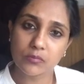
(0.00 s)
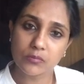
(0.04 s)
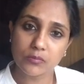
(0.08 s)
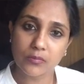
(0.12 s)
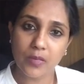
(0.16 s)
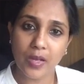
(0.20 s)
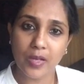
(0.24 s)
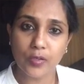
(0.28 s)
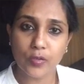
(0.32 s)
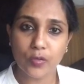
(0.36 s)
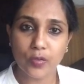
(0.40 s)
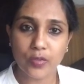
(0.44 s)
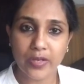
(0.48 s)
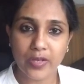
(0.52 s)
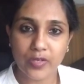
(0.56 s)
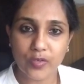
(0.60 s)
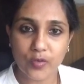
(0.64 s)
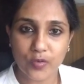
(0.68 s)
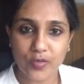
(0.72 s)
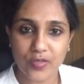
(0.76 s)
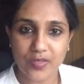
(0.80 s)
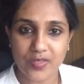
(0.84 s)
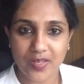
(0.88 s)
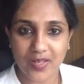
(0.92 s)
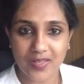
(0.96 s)
and you'll get your
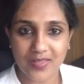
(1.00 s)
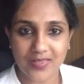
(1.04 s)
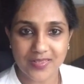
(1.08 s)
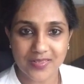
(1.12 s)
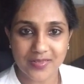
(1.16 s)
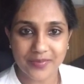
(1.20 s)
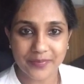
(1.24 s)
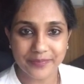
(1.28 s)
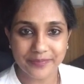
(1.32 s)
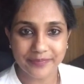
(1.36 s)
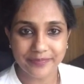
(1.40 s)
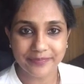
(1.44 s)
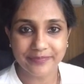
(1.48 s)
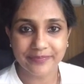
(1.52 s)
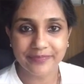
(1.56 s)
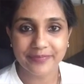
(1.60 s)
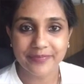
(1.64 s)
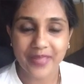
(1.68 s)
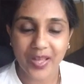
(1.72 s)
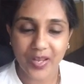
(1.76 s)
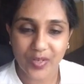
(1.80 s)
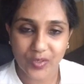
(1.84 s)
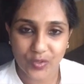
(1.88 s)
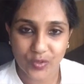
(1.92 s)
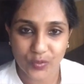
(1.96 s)
results.
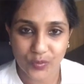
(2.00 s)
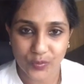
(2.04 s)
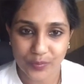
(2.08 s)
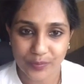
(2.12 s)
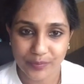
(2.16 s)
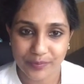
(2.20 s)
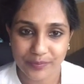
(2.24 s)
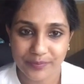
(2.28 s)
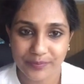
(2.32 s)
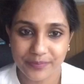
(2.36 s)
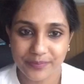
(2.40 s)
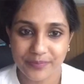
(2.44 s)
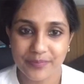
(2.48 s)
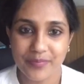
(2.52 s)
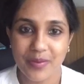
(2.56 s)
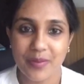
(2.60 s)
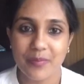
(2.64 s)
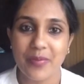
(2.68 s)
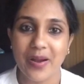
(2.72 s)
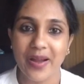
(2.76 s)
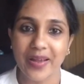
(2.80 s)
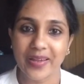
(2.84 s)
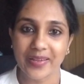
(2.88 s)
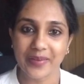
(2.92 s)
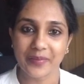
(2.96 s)
Thank you.
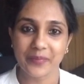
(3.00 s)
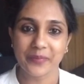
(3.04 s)
Bye-bye.